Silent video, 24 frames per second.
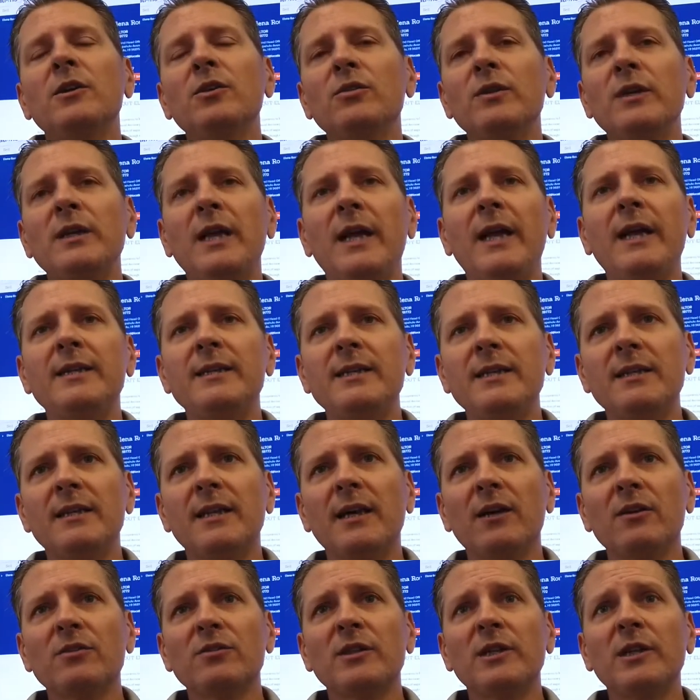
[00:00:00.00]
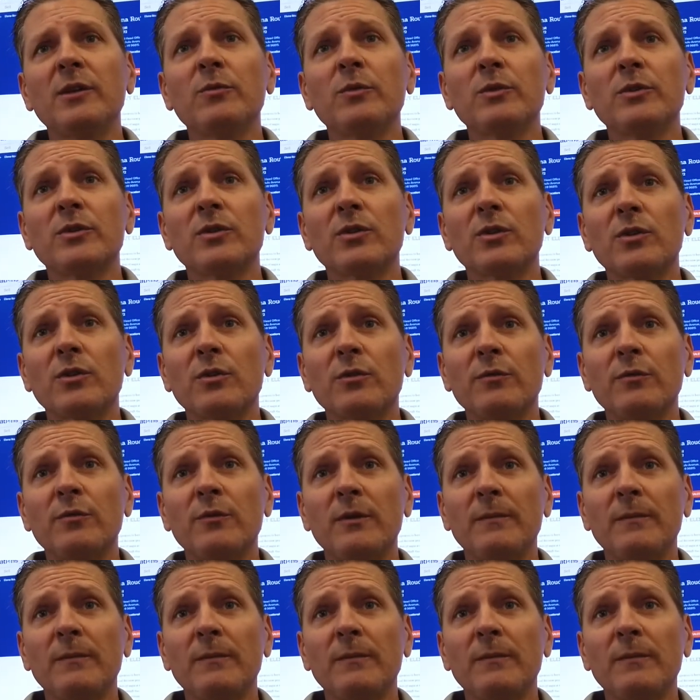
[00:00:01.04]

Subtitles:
you'll need $18,000 in reserve,